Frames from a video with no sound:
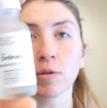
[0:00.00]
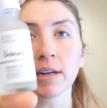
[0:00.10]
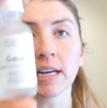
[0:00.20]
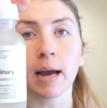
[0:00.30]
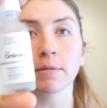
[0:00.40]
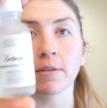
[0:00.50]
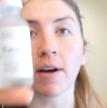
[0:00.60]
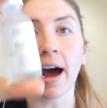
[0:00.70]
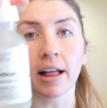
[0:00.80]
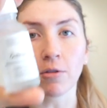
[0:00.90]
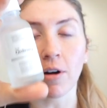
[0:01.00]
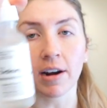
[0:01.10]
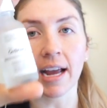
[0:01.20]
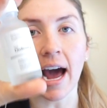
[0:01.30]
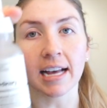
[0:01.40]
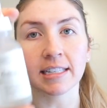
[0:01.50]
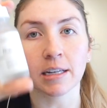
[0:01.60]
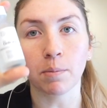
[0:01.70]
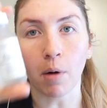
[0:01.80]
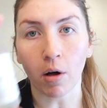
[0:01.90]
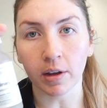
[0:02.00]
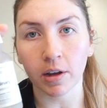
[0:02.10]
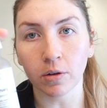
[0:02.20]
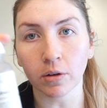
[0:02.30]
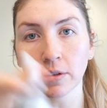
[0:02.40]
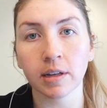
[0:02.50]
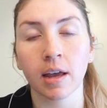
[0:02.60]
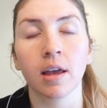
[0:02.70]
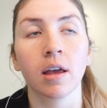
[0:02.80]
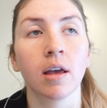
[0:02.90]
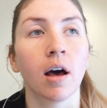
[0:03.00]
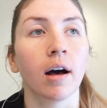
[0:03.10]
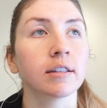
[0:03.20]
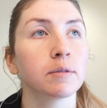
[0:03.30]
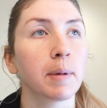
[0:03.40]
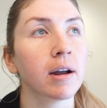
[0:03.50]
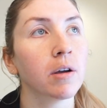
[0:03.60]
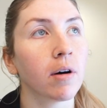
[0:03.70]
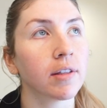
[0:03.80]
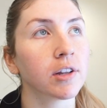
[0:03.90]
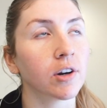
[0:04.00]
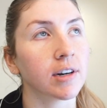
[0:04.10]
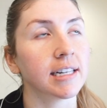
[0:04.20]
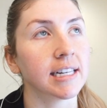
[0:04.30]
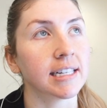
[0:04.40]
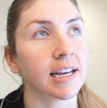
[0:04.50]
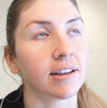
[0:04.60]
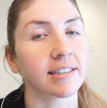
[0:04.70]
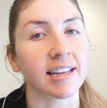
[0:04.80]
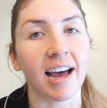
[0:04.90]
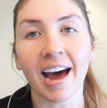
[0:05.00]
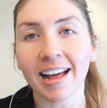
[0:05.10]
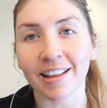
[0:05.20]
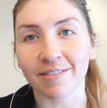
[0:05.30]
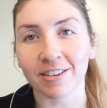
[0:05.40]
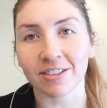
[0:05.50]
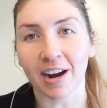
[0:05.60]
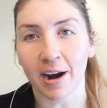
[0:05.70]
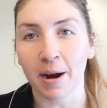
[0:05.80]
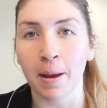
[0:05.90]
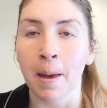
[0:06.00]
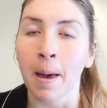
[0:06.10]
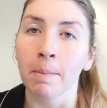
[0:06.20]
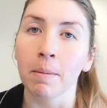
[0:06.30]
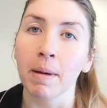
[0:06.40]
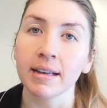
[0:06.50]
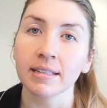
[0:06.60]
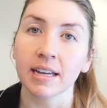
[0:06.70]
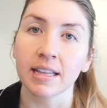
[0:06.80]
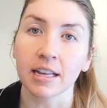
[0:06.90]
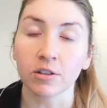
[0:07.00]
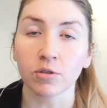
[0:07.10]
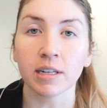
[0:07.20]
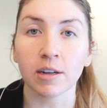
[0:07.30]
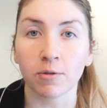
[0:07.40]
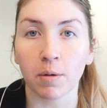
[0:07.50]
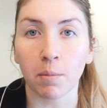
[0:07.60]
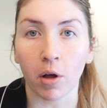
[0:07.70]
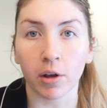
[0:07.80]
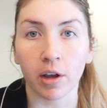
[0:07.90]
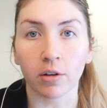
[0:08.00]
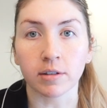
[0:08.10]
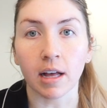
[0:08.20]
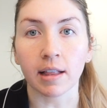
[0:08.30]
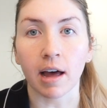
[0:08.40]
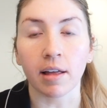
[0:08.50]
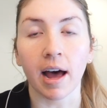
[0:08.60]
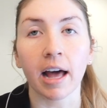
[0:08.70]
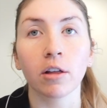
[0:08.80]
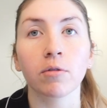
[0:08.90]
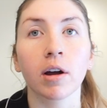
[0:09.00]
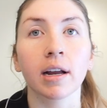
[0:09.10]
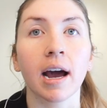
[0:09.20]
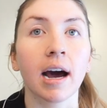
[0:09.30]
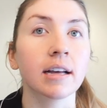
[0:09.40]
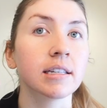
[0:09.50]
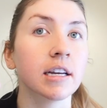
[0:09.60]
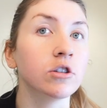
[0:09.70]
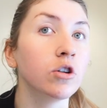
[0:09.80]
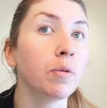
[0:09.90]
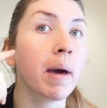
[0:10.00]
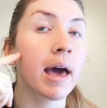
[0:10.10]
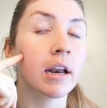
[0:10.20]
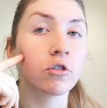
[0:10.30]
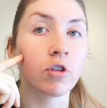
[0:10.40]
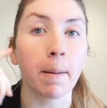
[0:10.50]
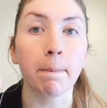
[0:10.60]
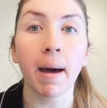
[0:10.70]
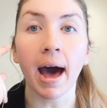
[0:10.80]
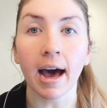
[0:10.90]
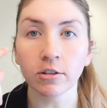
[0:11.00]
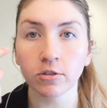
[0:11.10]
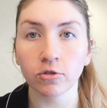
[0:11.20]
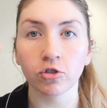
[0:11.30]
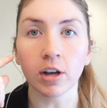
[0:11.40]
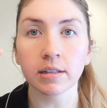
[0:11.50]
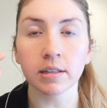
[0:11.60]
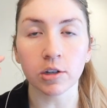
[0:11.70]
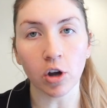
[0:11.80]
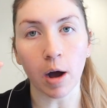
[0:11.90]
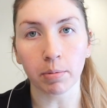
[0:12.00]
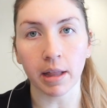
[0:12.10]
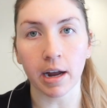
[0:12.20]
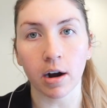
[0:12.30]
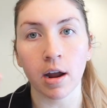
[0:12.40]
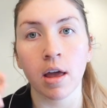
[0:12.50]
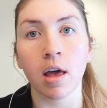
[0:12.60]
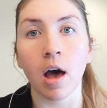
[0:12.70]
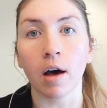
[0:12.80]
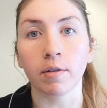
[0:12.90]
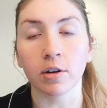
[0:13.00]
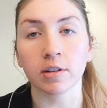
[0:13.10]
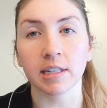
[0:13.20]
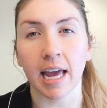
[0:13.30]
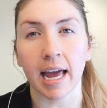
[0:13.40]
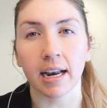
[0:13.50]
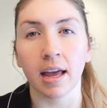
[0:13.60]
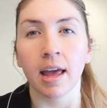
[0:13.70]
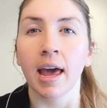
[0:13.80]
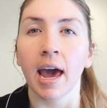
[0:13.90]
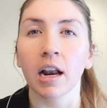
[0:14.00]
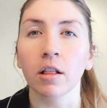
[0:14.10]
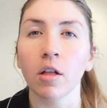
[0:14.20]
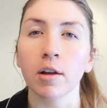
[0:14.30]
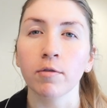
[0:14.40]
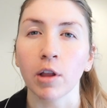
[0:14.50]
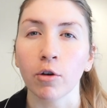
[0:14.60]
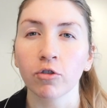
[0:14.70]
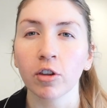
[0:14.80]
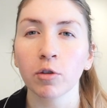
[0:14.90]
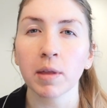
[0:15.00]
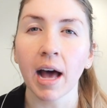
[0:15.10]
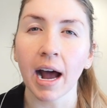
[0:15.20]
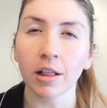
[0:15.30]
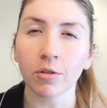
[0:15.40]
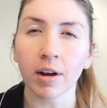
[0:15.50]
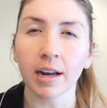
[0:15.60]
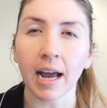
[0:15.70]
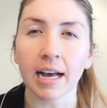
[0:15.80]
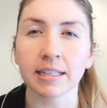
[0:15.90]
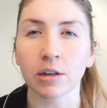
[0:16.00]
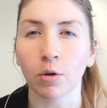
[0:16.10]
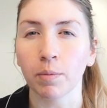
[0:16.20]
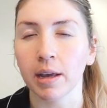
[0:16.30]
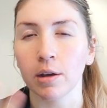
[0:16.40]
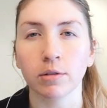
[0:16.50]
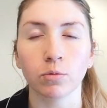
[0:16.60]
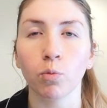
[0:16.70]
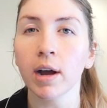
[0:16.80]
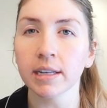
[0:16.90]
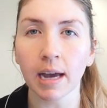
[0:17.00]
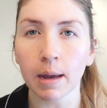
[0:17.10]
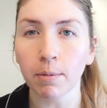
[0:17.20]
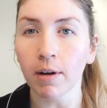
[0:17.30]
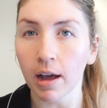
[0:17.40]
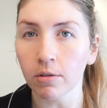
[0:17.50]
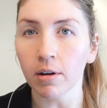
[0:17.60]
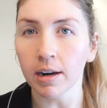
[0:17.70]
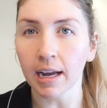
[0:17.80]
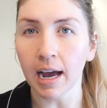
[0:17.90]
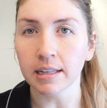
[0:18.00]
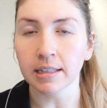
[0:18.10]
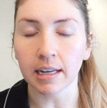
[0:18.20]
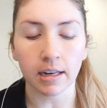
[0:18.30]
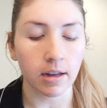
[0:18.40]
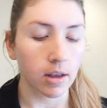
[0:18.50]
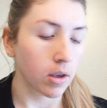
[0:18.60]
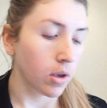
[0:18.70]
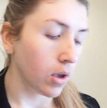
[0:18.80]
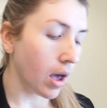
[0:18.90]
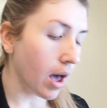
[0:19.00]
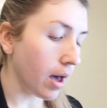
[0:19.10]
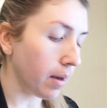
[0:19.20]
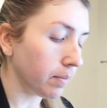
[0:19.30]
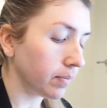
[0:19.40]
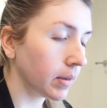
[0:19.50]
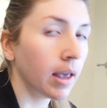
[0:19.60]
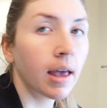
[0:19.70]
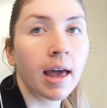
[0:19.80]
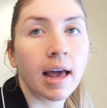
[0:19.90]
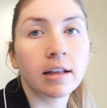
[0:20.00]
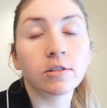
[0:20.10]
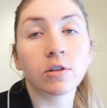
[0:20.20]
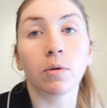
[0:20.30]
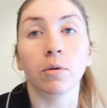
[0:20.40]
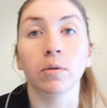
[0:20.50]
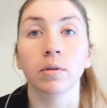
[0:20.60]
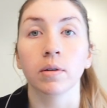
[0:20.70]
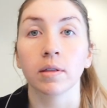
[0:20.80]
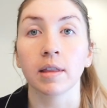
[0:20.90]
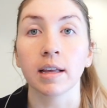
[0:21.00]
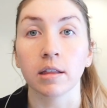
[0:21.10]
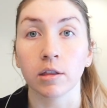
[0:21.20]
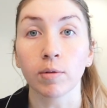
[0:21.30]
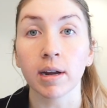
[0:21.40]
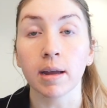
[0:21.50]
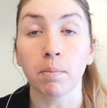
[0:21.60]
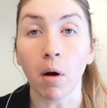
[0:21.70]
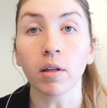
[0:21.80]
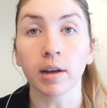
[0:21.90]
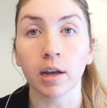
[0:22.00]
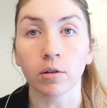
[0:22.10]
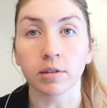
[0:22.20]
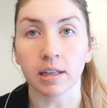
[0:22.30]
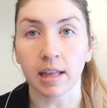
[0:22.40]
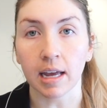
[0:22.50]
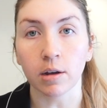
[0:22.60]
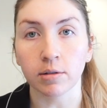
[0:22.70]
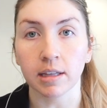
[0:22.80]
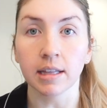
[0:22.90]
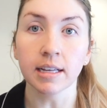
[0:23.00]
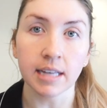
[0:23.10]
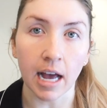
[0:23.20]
3 types of hyaluronic acid molecules. I'll spare you all the nerdy details that I love to share, but basically these 3 different molecules allow the hyaluronic acid to penetrate past just the top layer of your skin. And a lot of lotions with hyaluronic acid only use 1 type of hyaluronic acid. And so the 3 molecules that they use in this